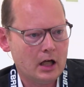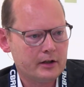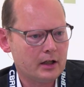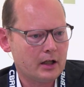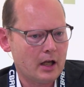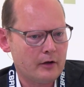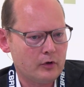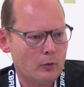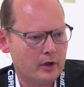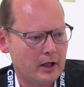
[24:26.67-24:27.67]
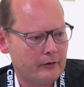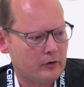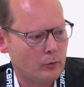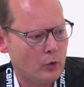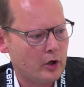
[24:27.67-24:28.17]
I think if you want to have
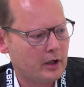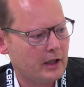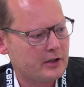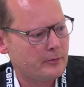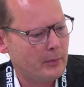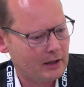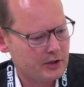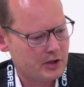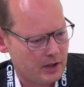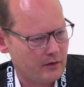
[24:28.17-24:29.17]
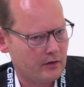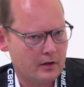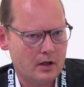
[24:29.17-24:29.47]
it working as a balance sheet,